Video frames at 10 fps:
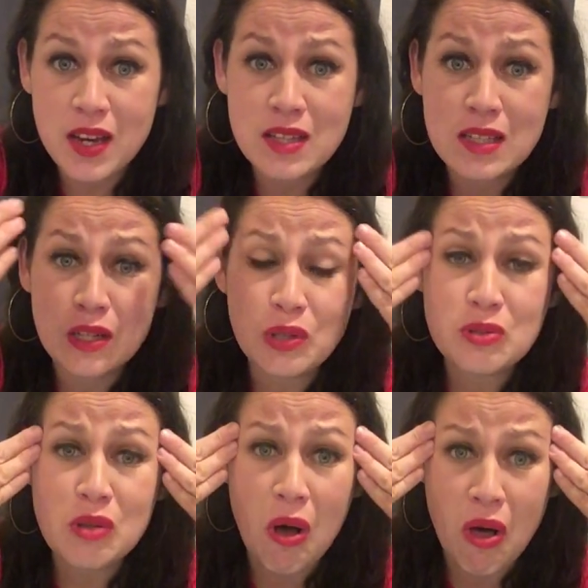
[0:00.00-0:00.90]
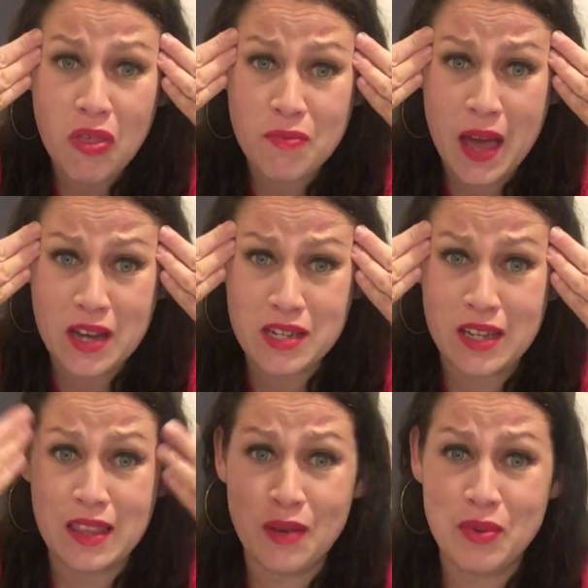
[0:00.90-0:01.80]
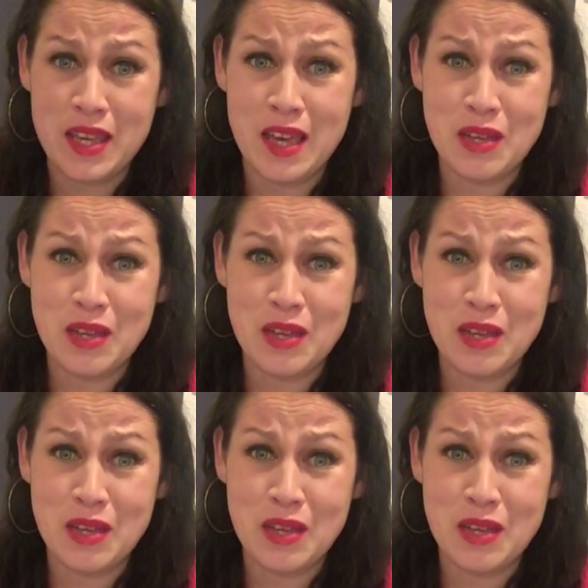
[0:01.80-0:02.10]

it's going to lose all the magic, and then we can't